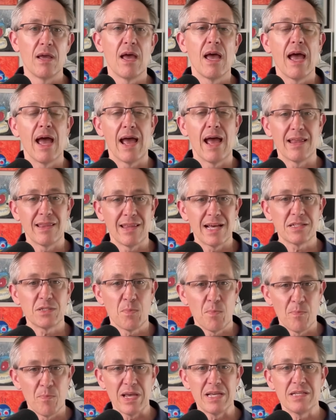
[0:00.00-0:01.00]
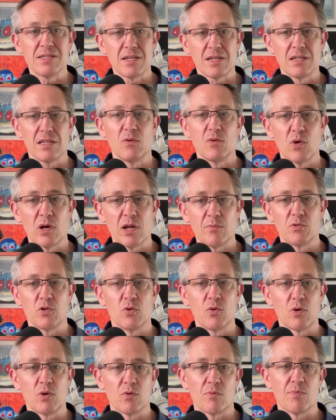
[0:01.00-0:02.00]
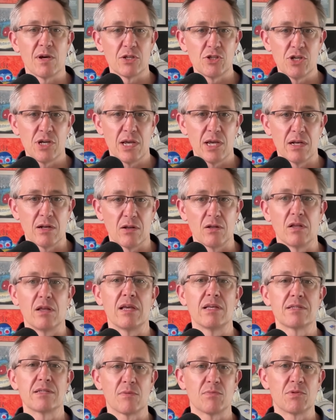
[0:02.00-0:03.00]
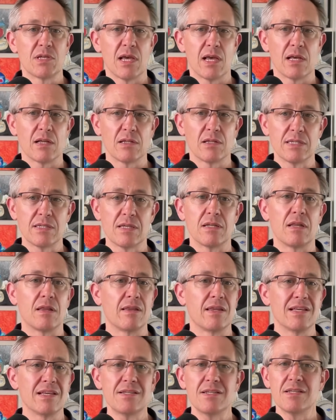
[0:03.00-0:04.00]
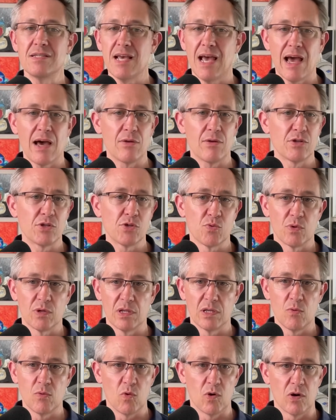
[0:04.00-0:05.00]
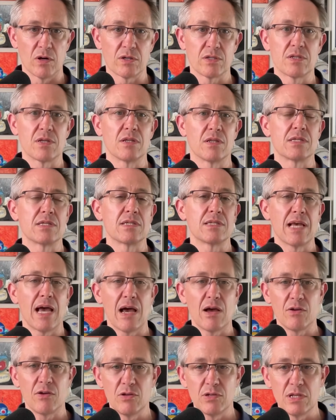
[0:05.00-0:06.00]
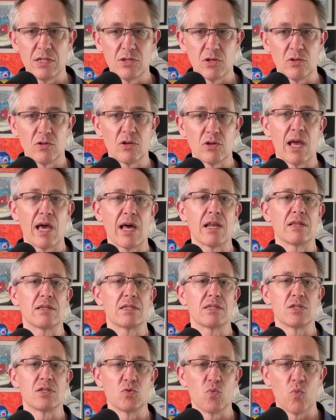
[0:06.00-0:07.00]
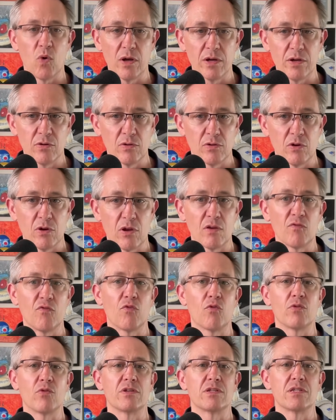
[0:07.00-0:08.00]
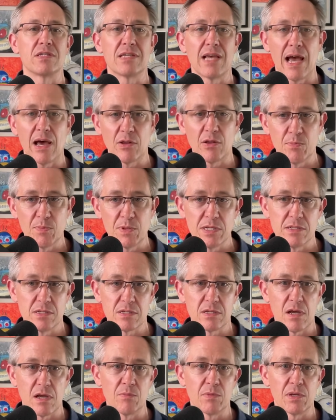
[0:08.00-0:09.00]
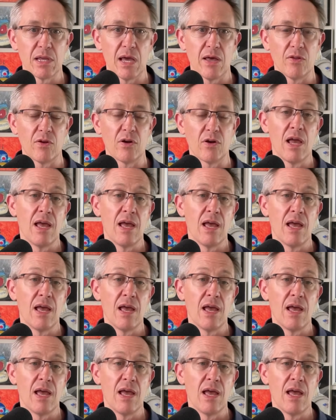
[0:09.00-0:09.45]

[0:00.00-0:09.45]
And that's basically what I'm doing with my channel, is I'm saying, listen, this is how this really works. This is how you need to look at it. This is what you're looking for. This is how the pieces come together.